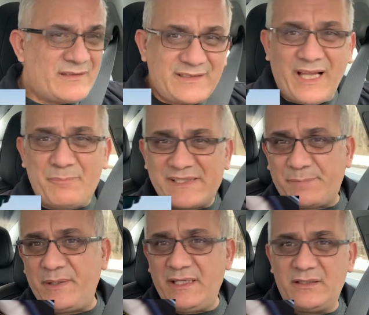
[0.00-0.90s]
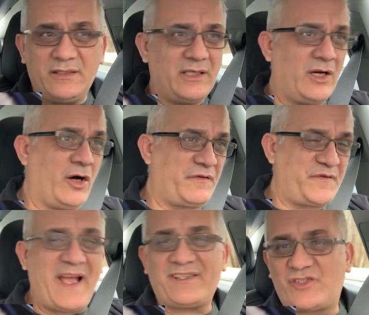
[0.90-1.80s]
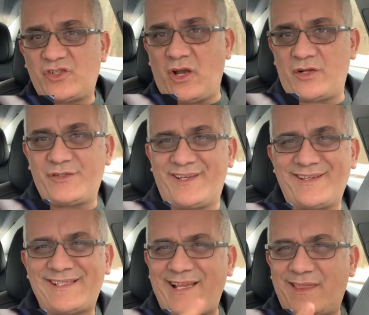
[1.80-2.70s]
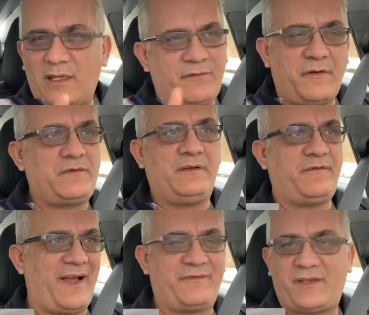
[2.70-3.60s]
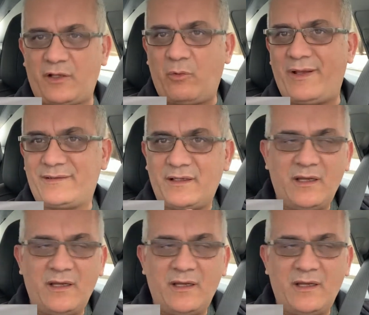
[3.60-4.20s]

Top speed of fast charging is, I think, 55 kilowatt